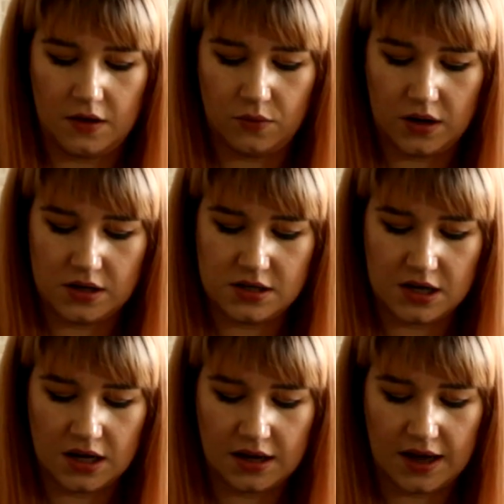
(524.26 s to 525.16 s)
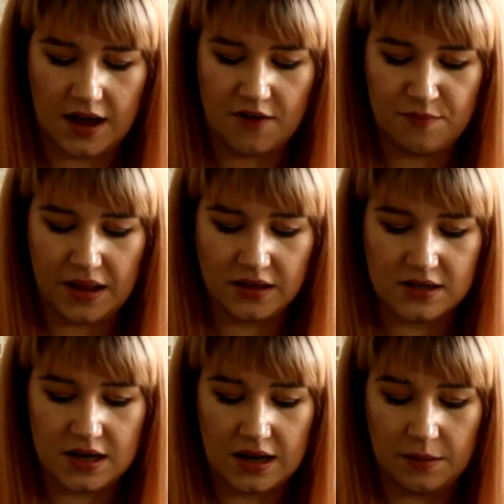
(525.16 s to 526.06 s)
Then you want to dunk it. I've
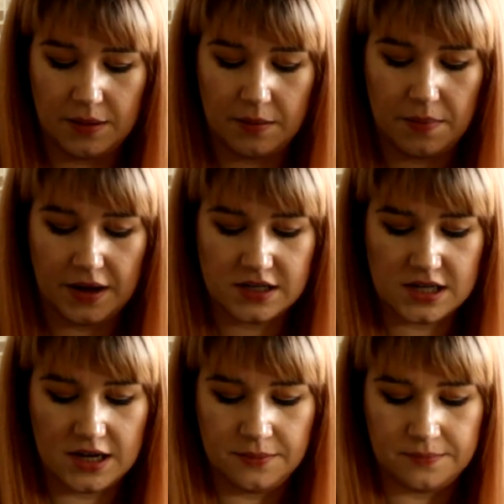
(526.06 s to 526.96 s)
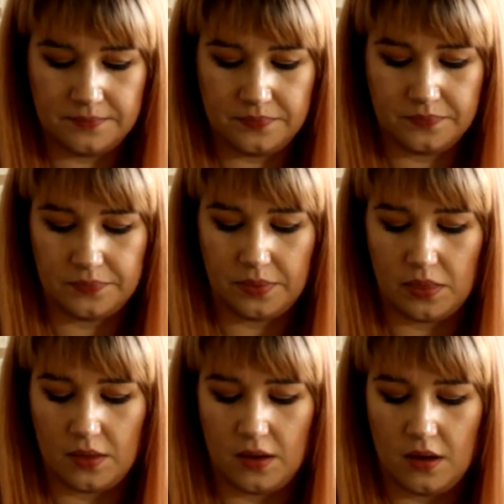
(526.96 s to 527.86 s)
melted a little bit of butter.
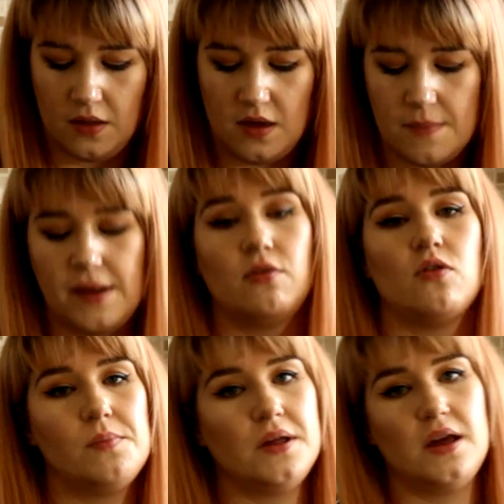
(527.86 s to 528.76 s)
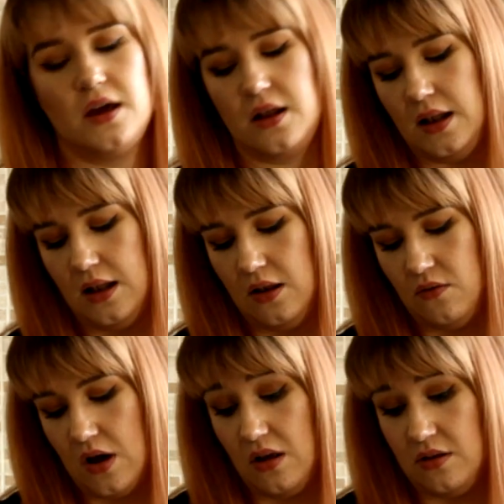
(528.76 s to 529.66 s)
The amounts will be
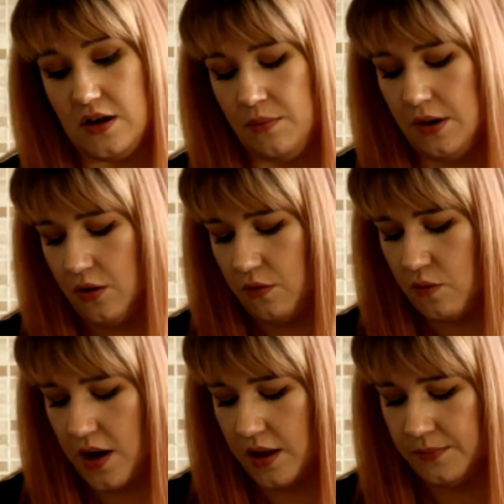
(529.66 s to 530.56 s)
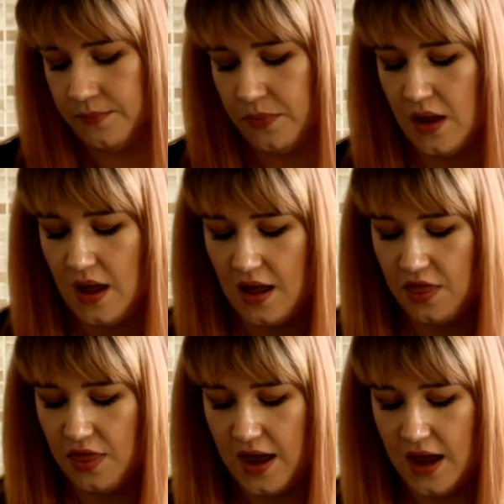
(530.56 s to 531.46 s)
down below as well.
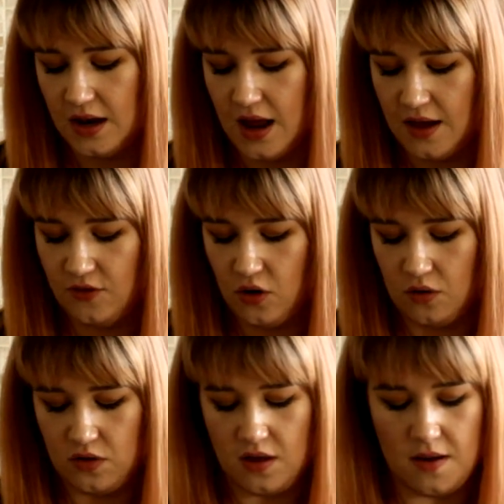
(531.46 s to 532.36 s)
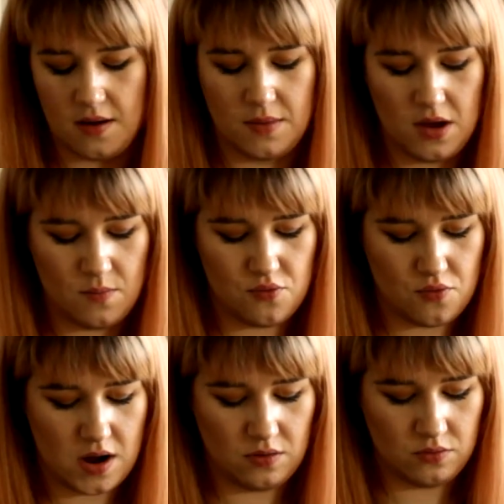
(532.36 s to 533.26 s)
And then I've got some
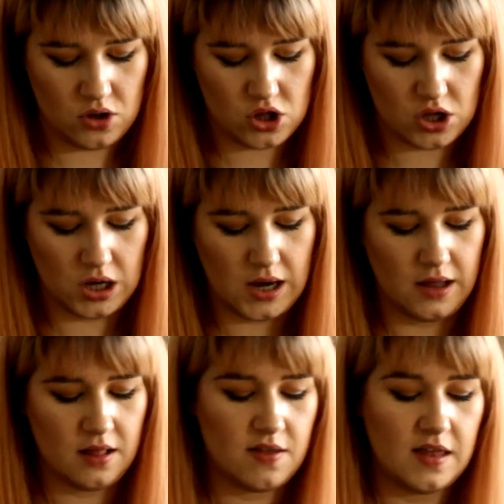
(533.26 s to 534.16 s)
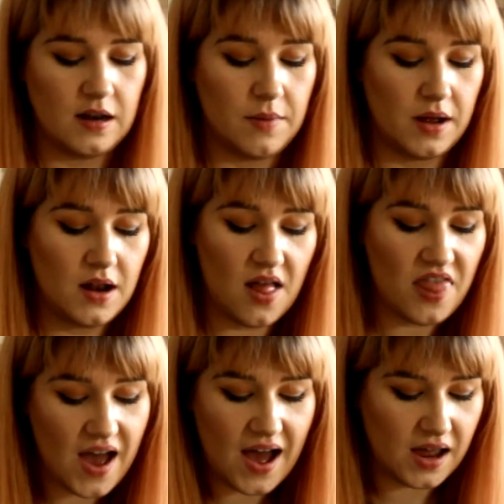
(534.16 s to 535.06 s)
brown sugar and cinnamon
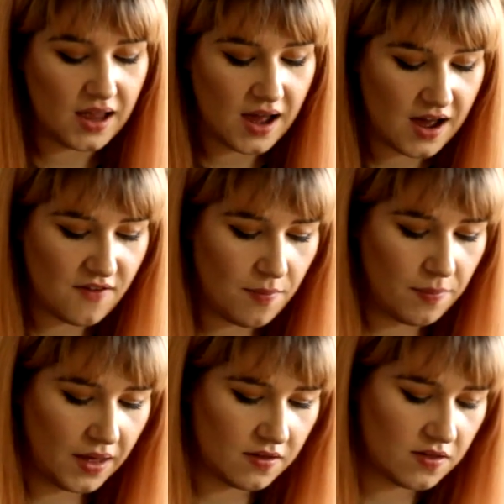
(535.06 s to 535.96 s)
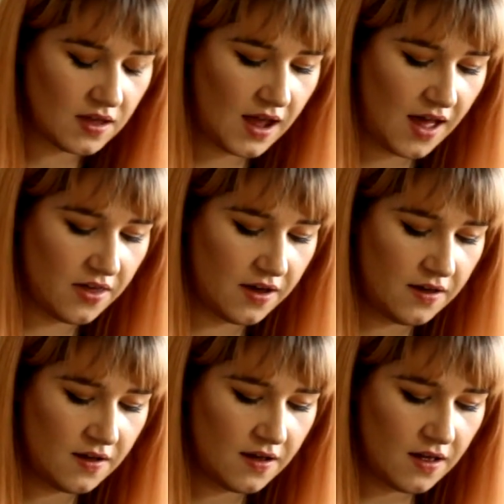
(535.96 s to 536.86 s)
that I have mixed
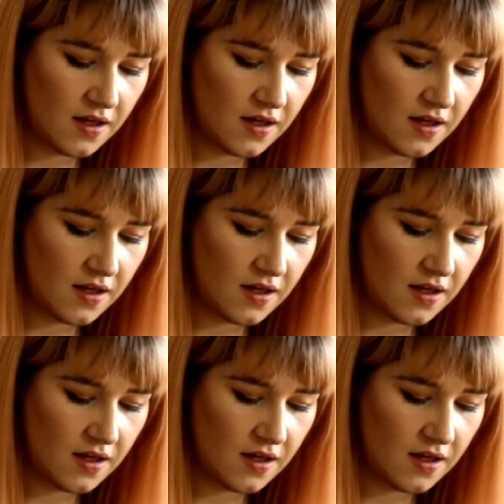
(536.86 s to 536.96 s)
together,